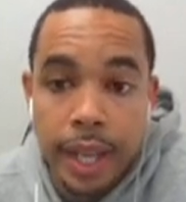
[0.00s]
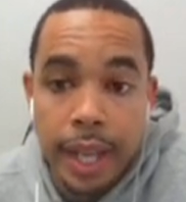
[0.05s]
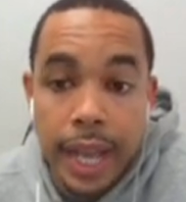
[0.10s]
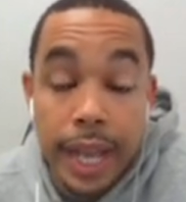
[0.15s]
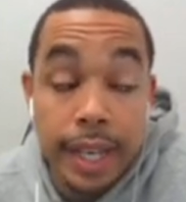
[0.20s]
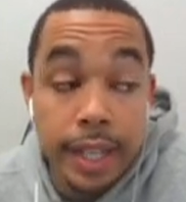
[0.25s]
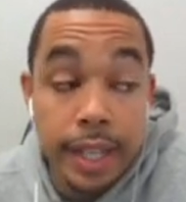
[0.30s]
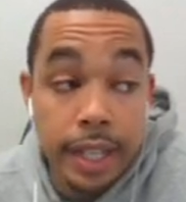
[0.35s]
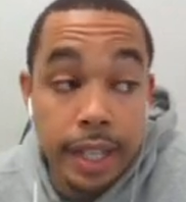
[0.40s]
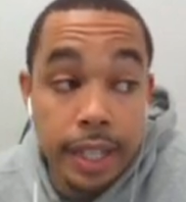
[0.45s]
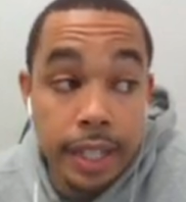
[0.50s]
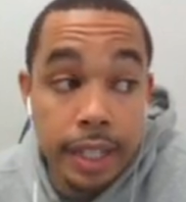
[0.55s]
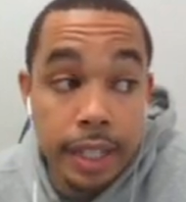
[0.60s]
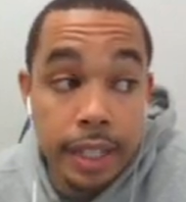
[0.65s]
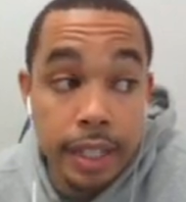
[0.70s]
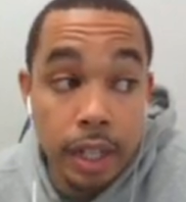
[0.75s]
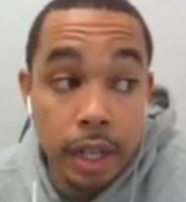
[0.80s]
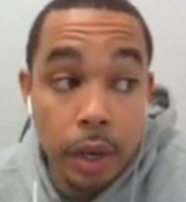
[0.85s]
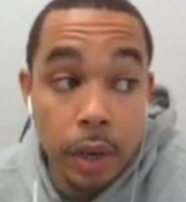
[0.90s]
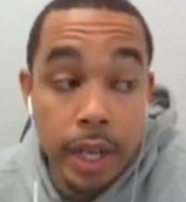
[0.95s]
And then
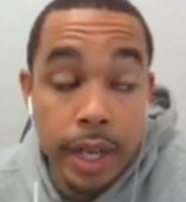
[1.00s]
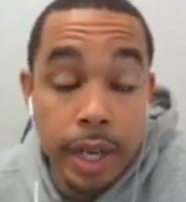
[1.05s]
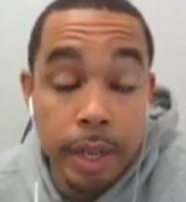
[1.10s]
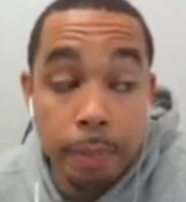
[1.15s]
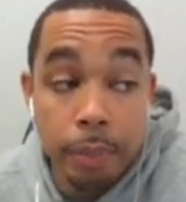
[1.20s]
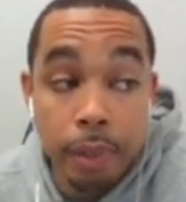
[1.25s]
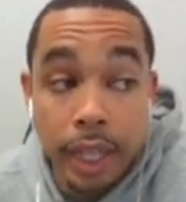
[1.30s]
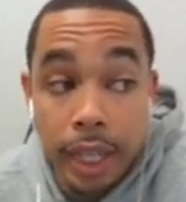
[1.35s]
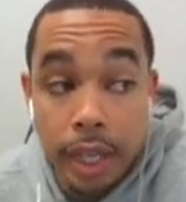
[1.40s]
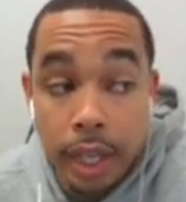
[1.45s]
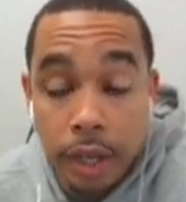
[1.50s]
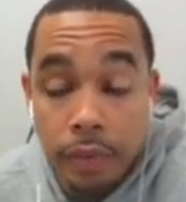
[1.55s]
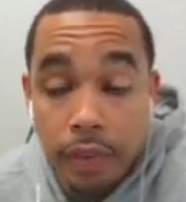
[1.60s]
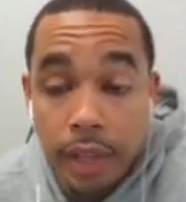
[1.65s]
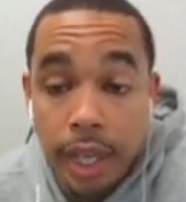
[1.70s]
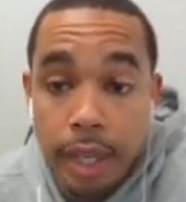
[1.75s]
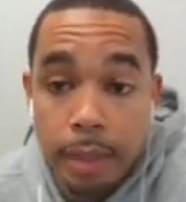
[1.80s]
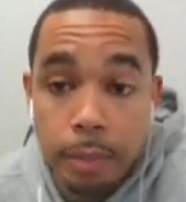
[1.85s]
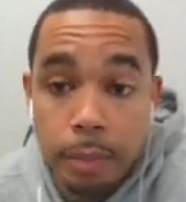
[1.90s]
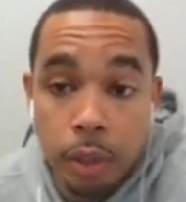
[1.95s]
in the playoff
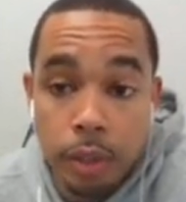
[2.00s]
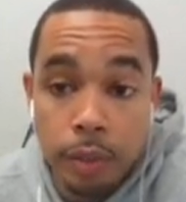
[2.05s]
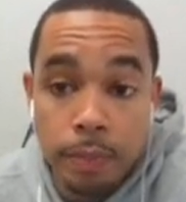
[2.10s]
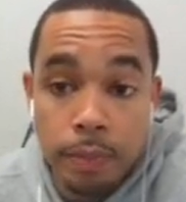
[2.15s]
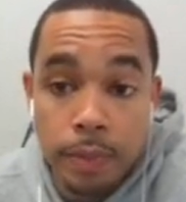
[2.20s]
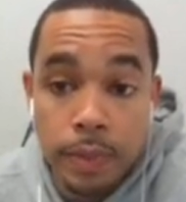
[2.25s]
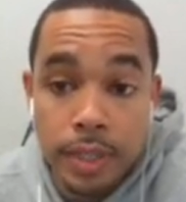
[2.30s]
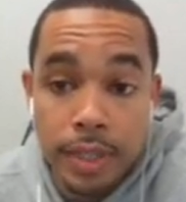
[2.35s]
game on